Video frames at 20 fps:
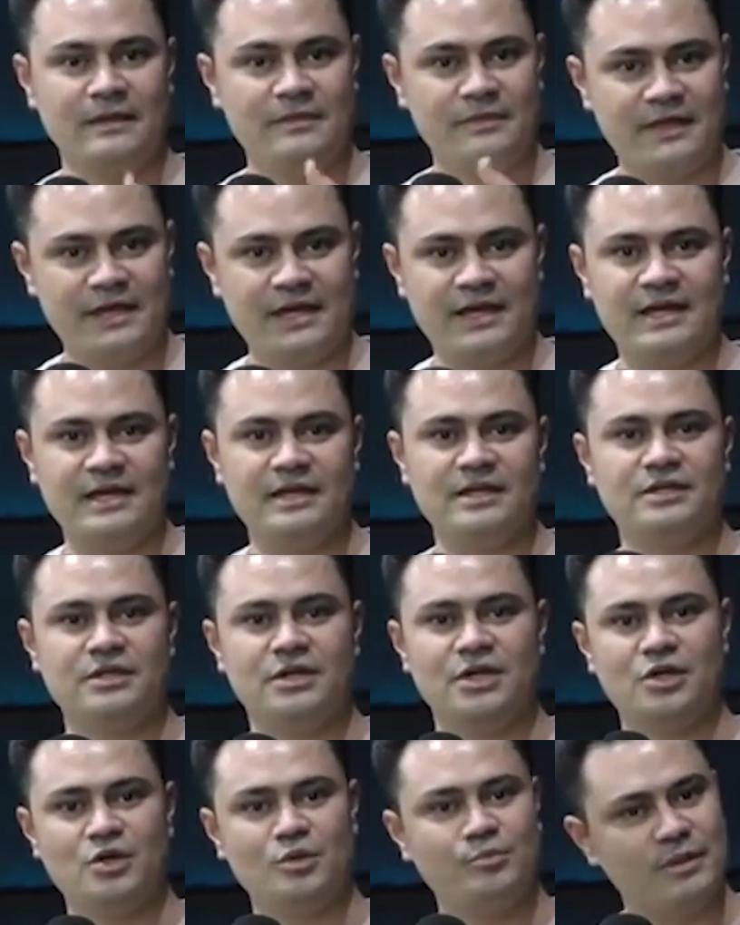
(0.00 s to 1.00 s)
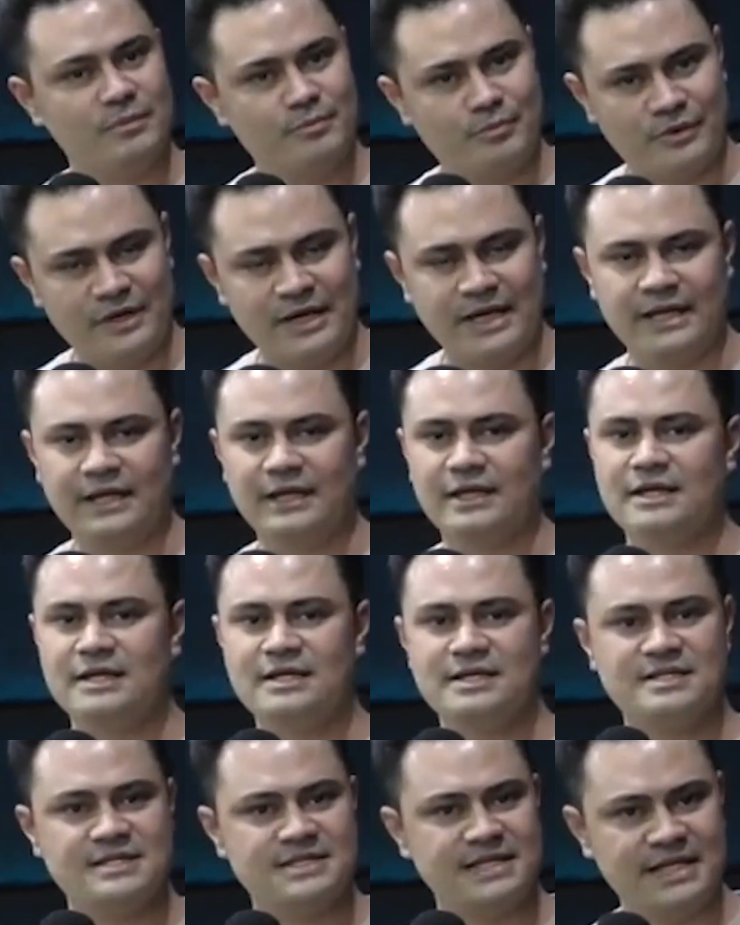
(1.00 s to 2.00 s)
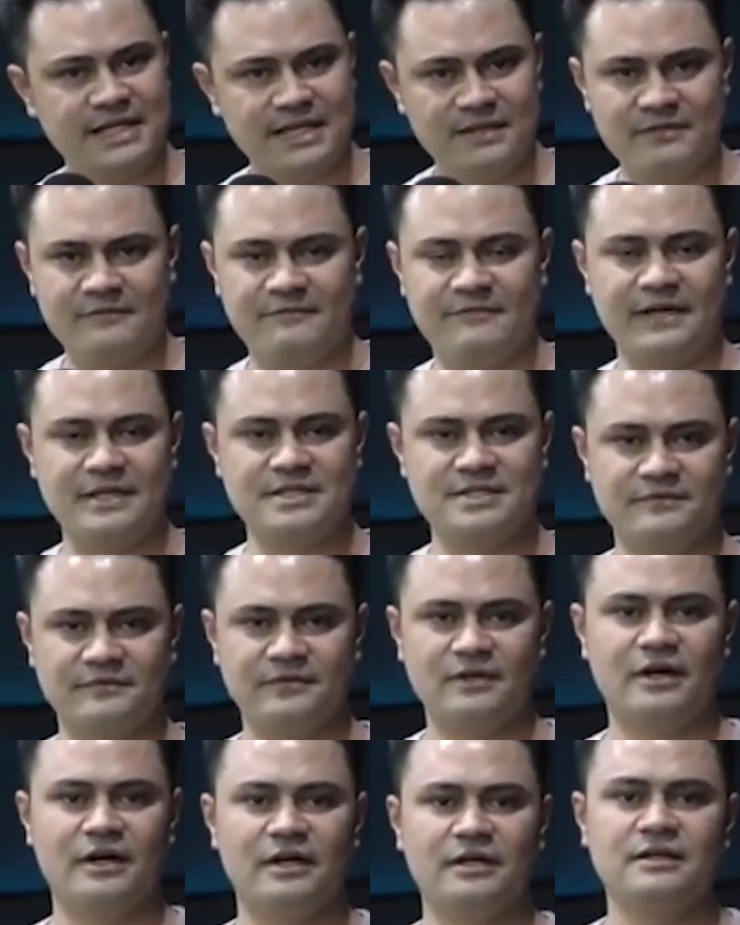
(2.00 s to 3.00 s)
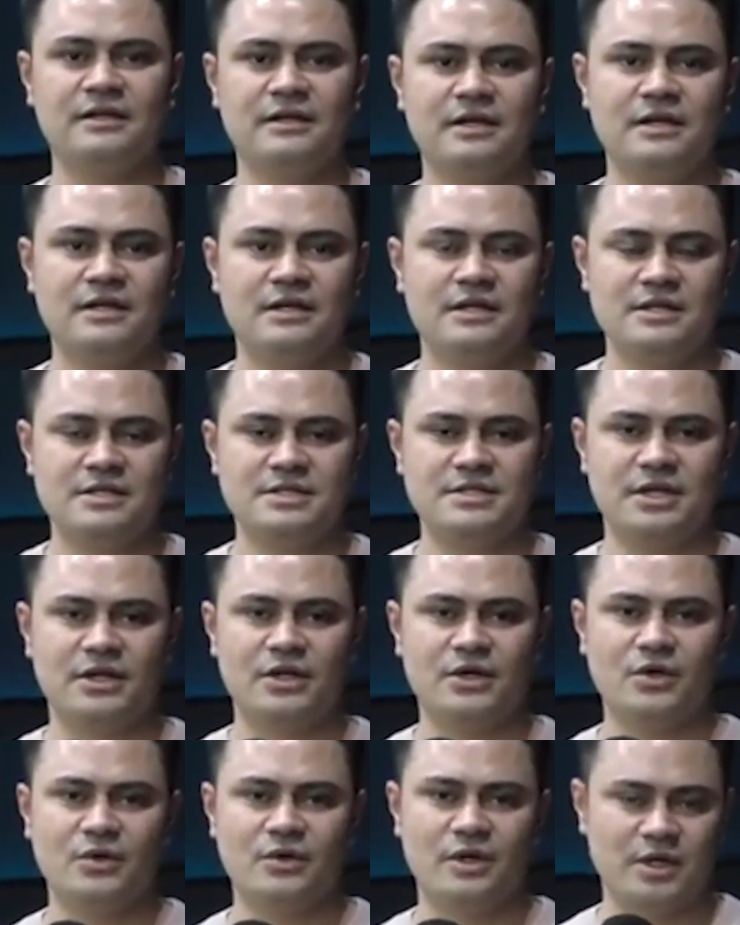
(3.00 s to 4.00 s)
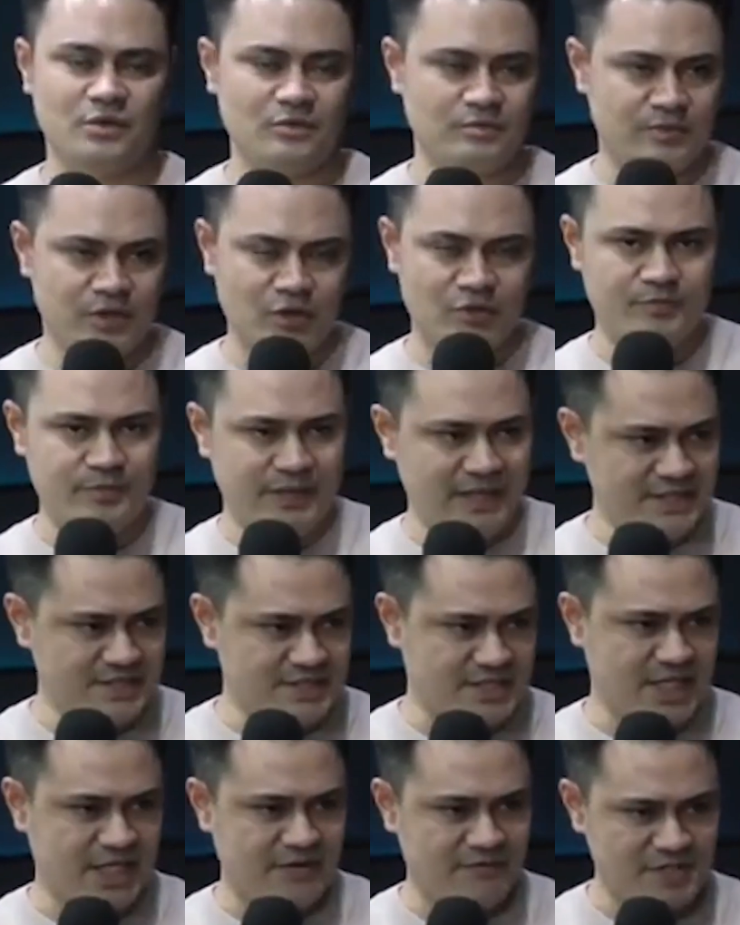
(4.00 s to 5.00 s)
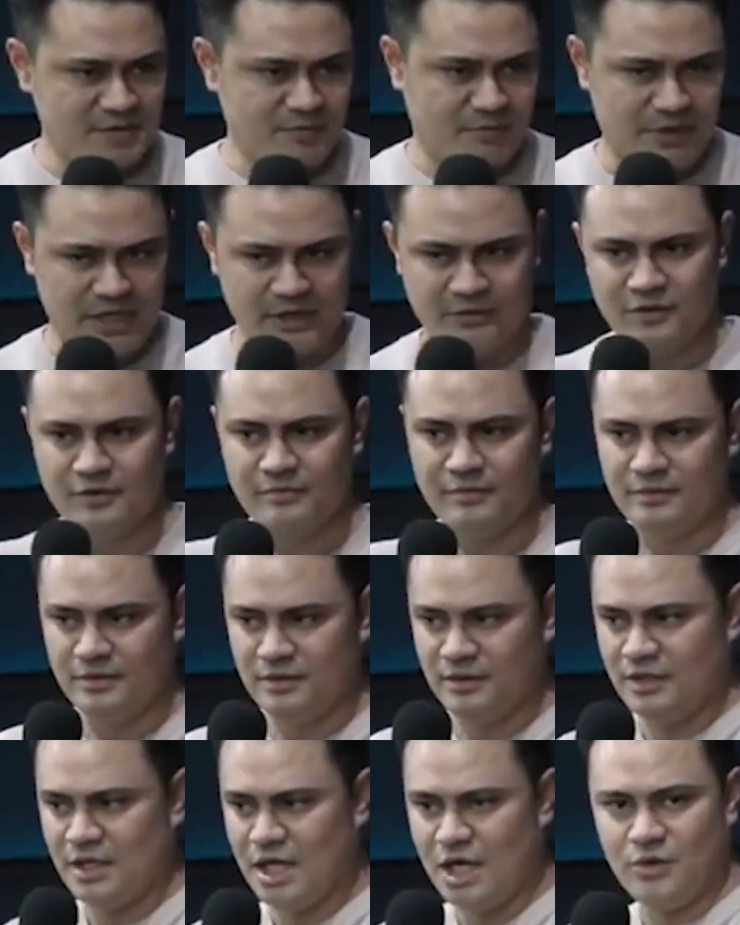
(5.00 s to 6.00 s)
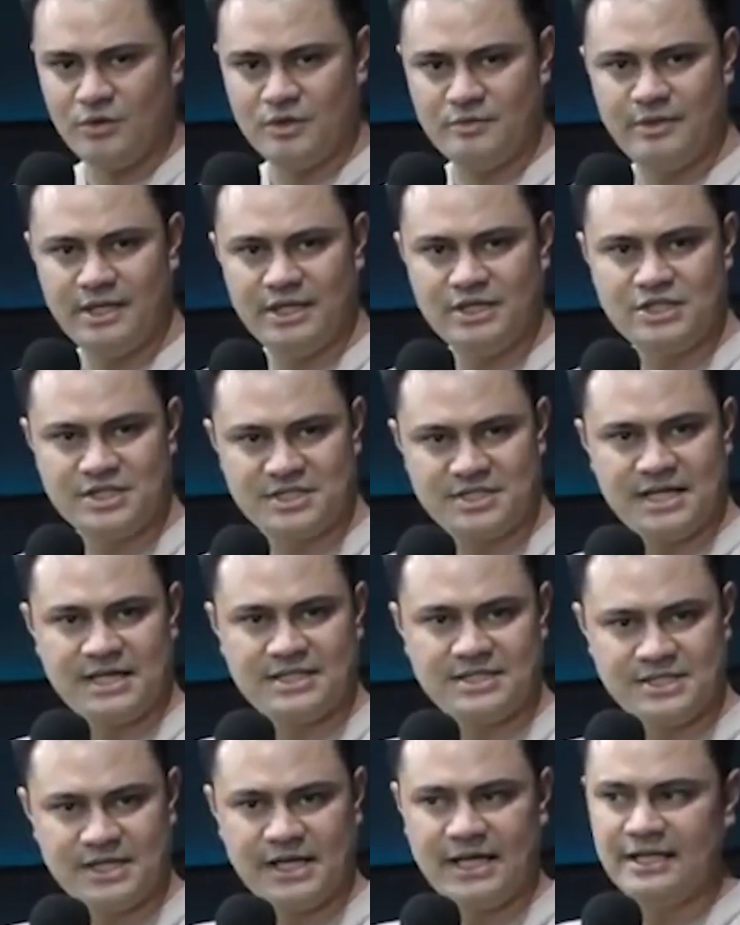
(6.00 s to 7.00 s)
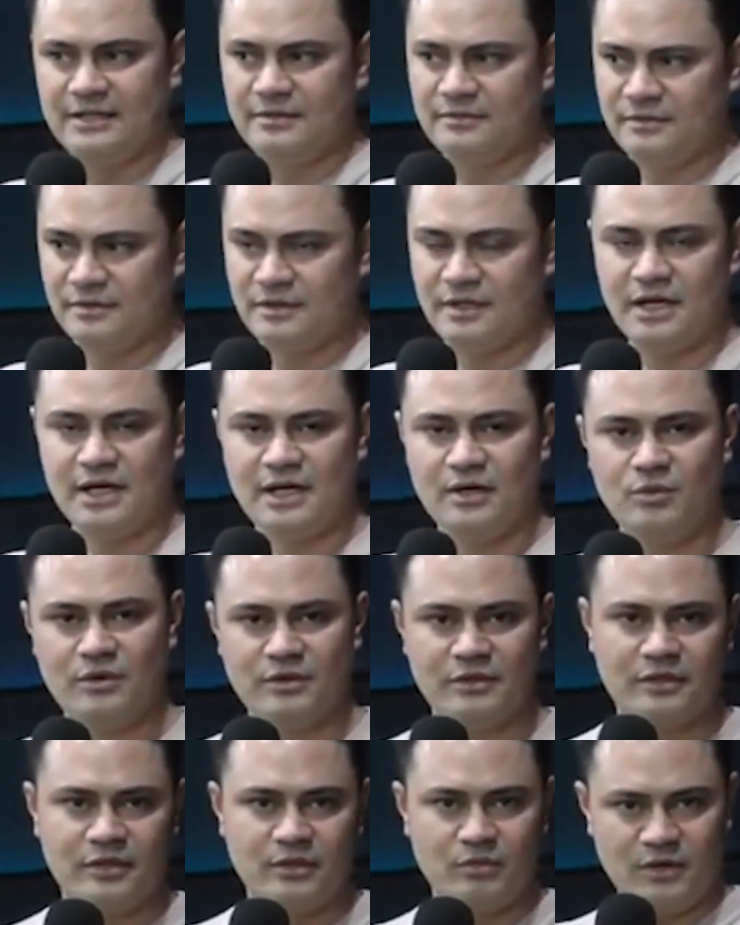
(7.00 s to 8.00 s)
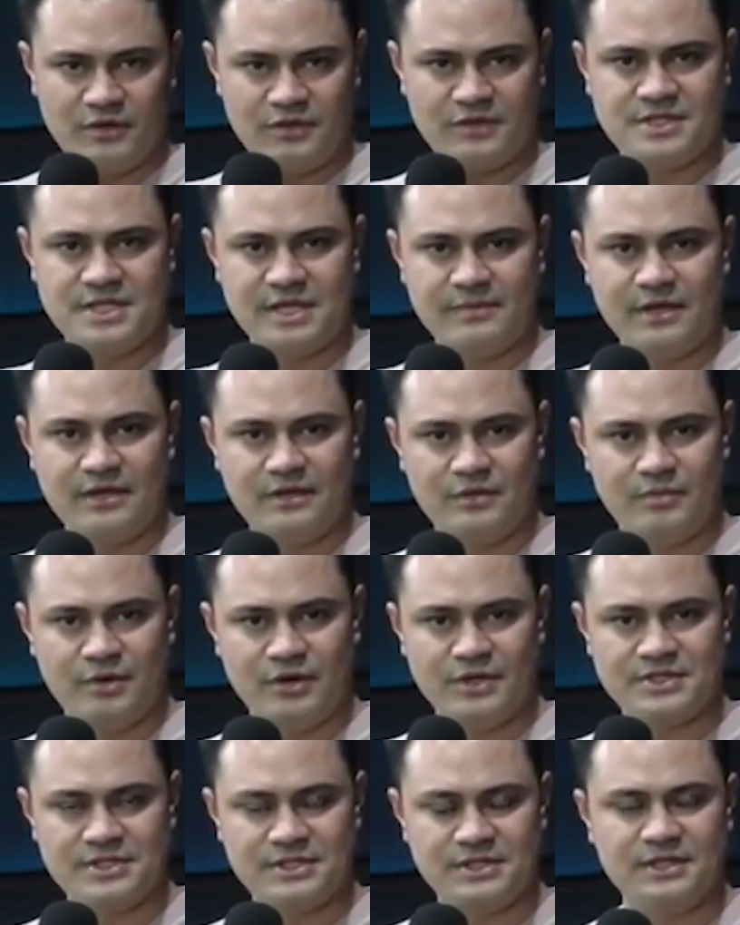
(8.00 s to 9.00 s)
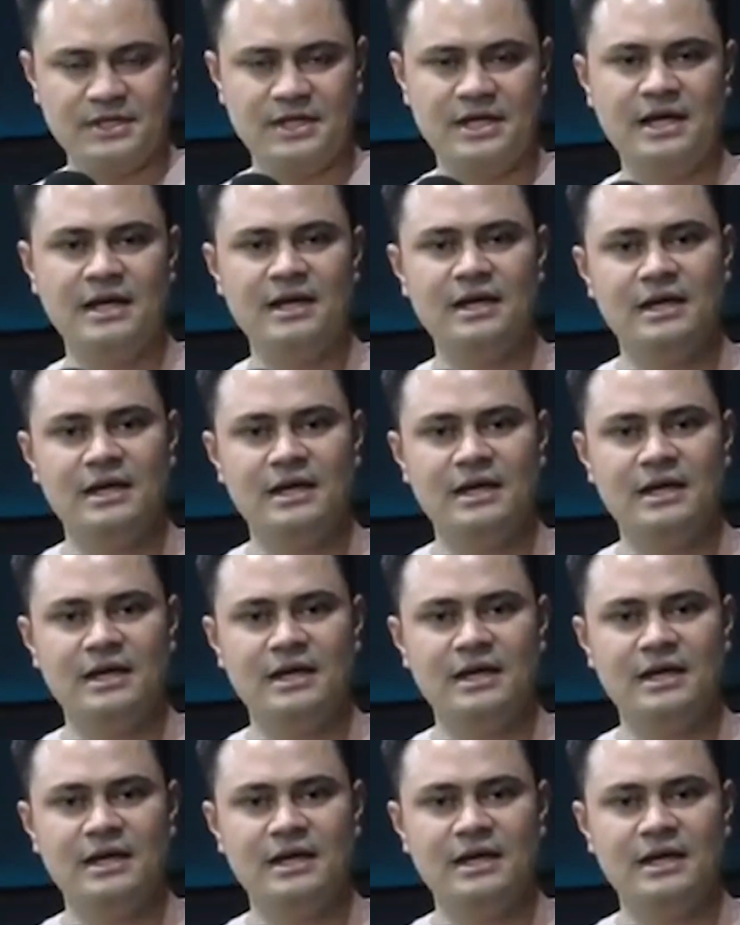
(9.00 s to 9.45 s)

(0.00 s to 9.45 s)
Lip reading: and there, you know, he would be praying, seeking the face of God. So he would be inside of his prayer room, and I would be just outside with some other person.